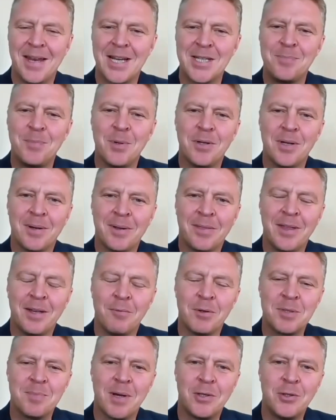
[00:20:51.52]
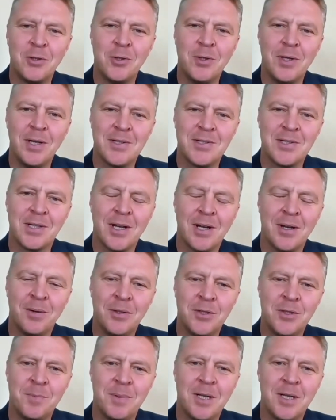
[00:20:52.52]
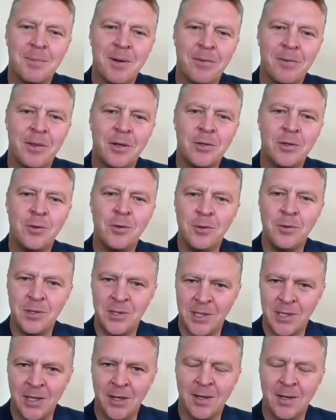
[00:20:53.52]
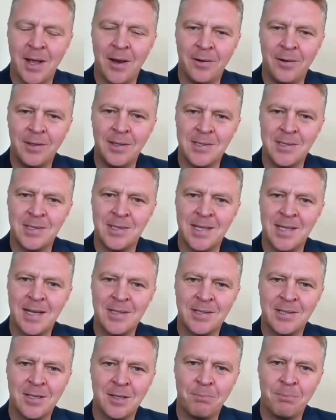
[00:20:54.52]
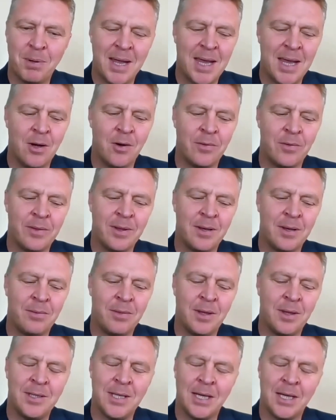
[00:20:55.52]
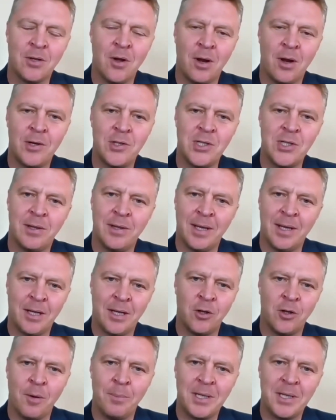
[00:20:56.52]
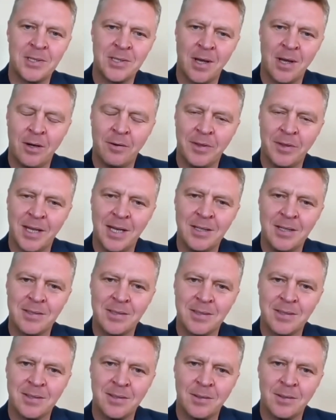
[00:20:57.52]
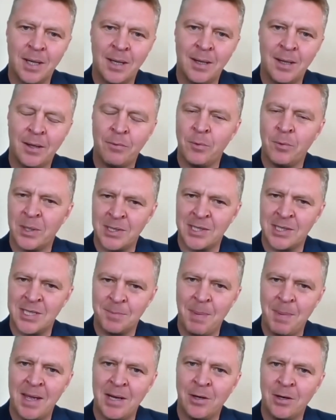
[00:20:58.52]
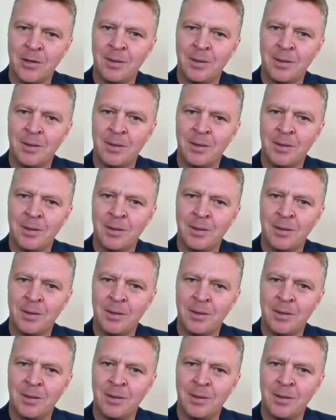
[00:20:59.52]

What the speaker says: next book, I think it was about 2 years ago, you speak about the two singularities. Is that still playing on the technology and the economic side of things? In other words, expanding on